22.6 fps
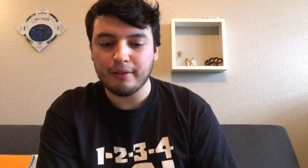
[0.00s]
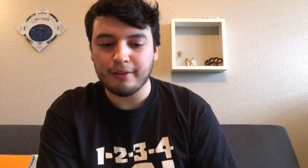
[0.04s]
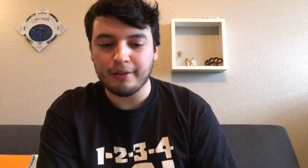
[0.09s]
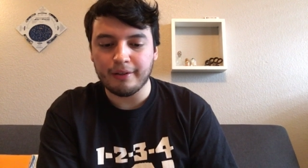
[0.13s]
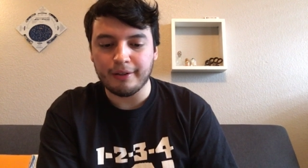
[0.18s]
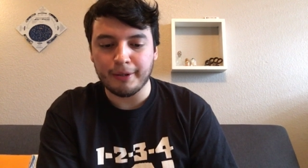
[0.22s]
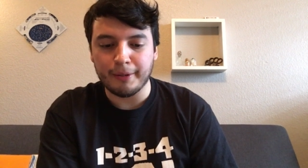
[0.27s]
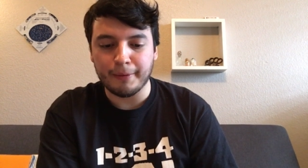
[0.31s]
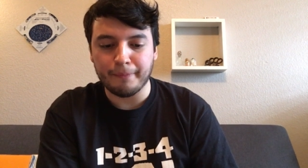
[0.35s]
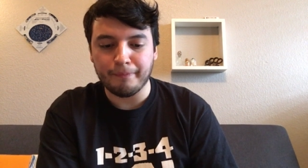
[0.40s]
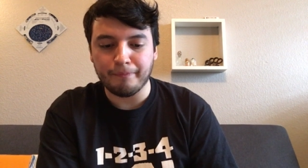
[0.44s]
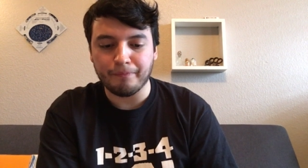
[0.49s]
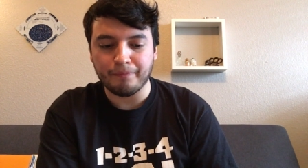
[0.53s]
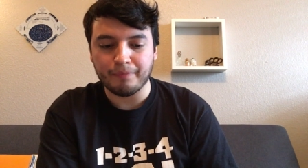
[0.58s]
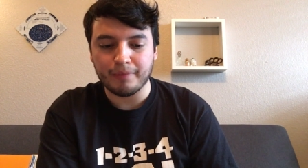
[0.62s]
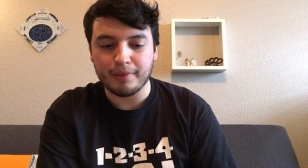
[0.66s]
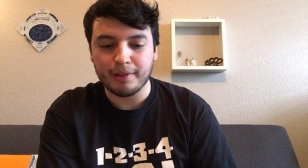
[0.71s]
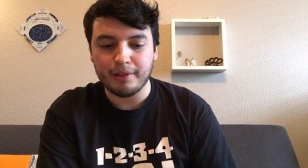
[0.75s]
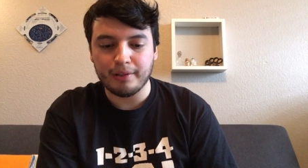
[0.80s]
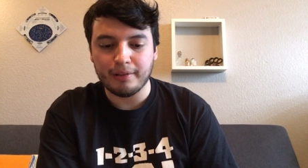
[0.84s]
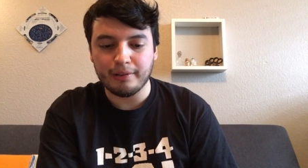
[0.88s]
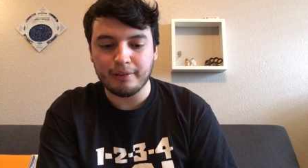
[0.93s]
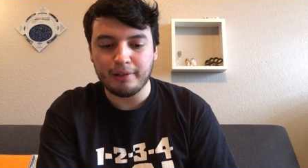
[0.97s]
Um,
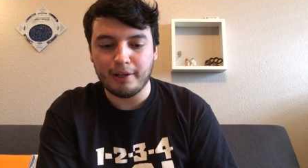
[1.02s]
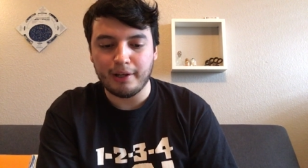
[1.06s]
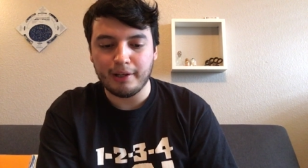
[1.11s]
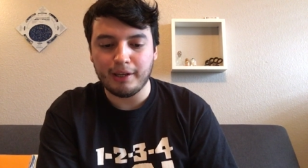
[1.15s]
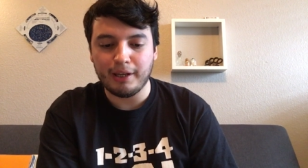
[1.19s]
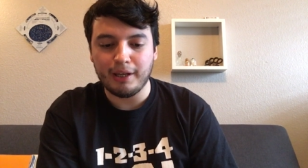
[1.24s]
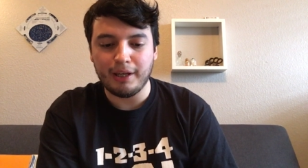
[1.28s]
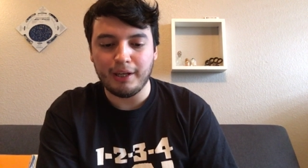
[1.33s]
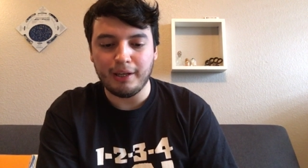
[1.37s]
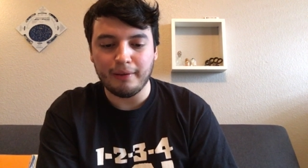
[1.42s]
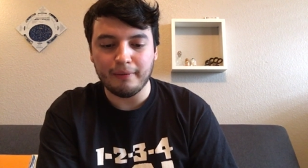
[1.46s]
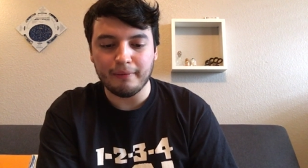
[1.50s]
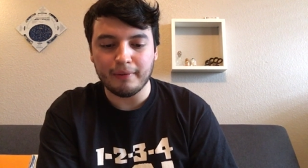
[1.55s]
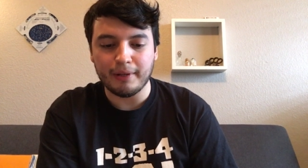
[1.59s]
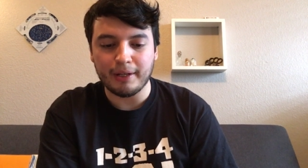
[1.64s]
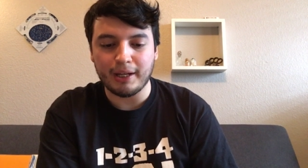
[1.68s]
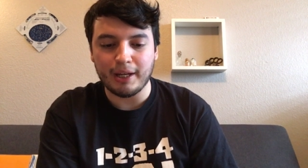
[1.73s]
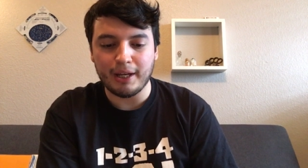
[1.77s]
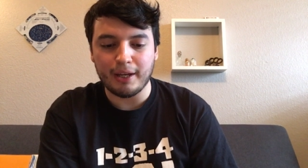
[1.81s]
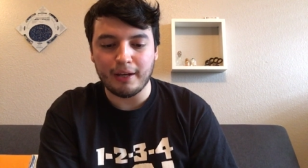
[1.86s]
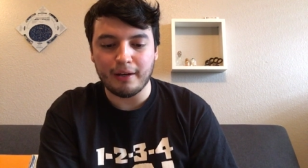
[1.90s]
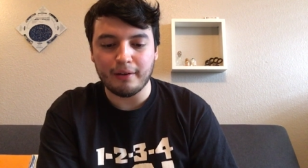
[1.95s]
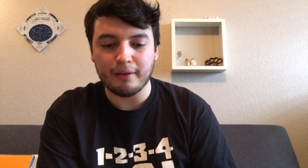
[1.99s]
Lucky,
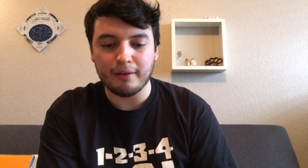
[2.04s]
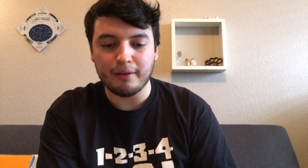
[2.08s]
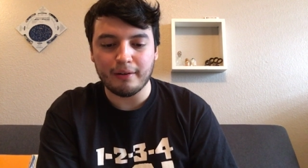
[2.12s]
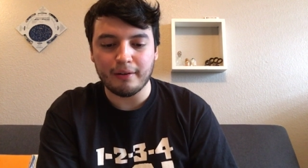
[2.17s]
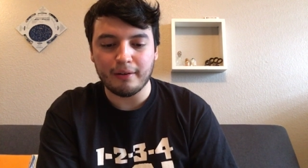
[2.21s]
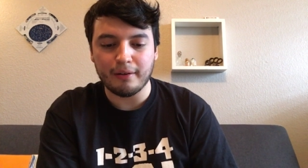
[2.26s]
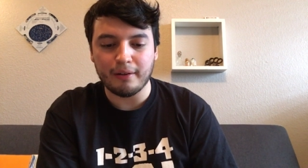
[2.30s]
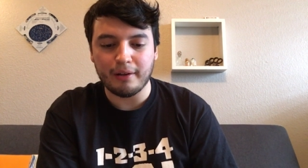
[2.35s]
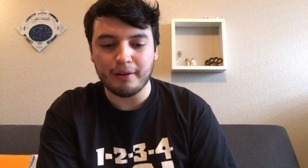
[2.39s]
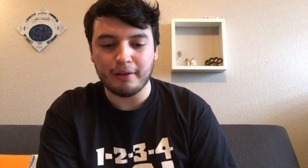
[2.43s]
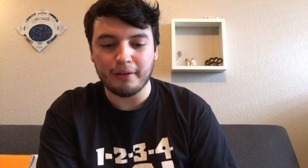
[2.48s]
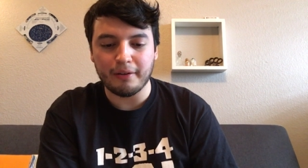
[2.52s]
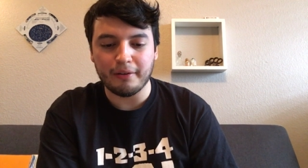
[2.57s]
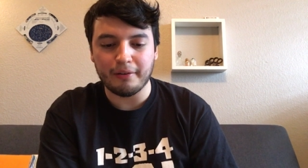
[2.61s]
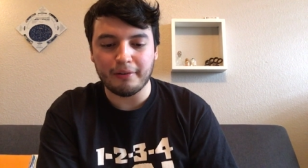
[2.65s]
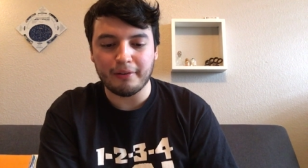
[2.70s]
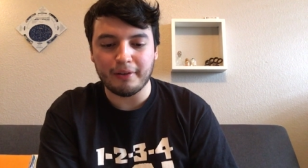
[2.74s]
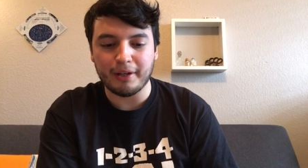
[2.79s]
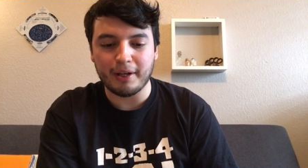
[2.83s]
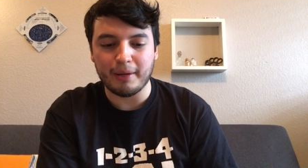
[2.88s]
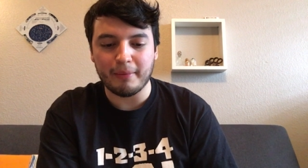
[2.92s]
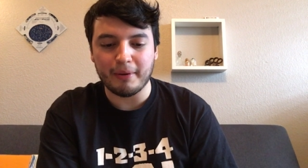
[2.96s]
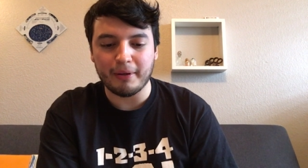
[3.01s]
again, another
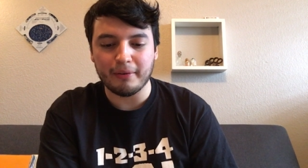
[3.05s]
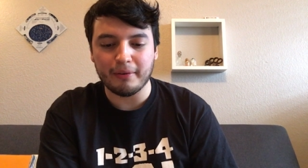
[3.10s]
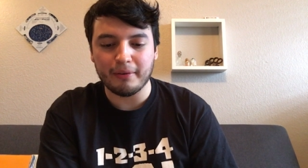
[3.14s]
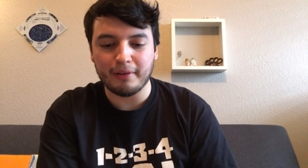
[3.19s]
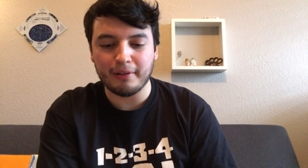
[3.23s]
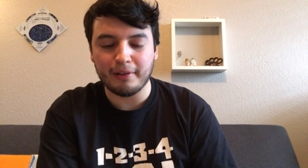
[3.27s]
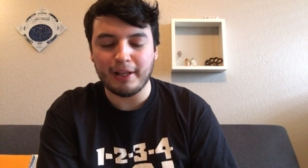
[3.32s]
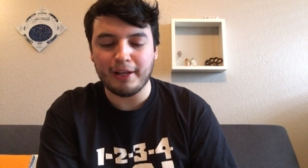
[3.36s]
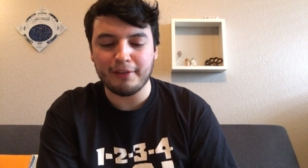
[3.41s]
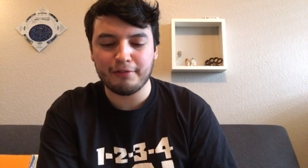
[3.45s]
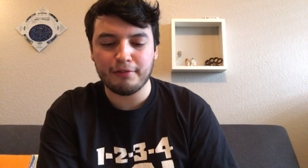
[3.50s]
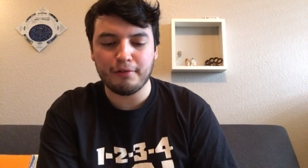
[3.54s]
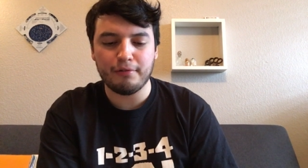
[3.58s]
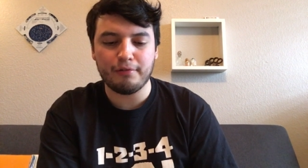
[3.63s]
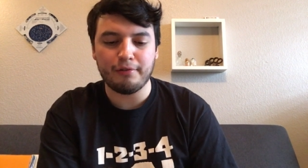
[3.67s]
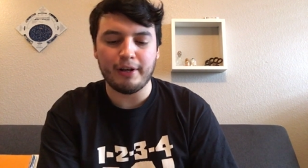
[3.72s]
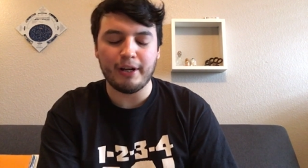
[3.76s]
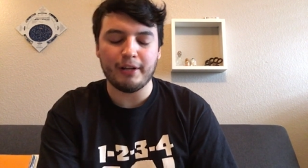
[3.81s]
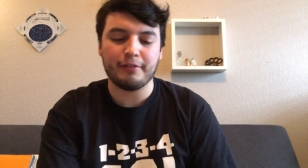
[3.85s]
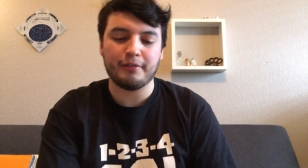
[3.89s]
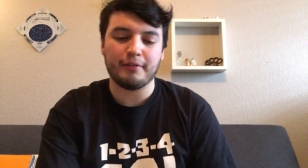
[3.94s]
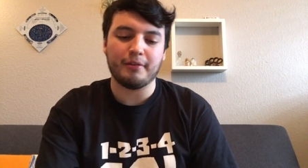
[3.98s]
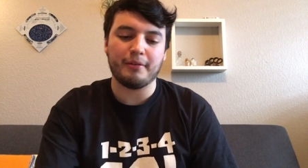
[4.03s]
thing about the last two
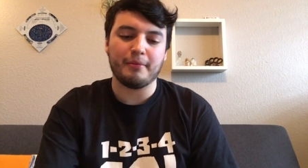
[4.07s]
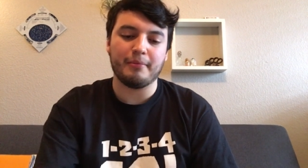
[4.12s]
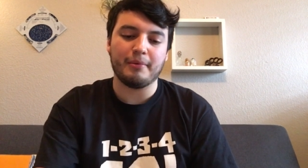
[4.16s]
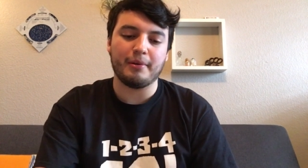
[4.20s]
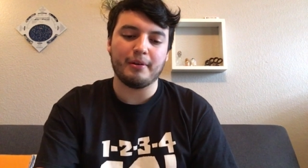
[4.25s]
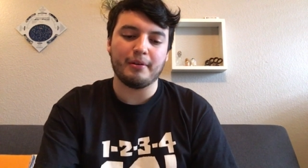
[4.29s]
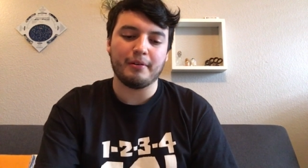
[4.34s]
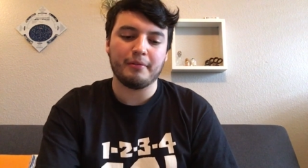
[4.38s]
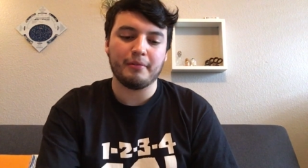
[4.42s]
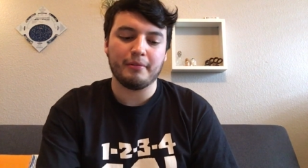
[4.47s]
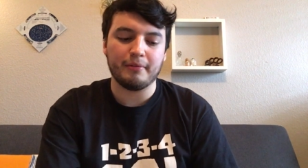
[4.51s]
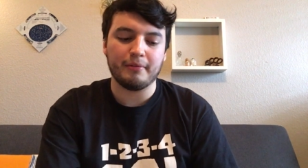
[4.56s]
tracks are uh,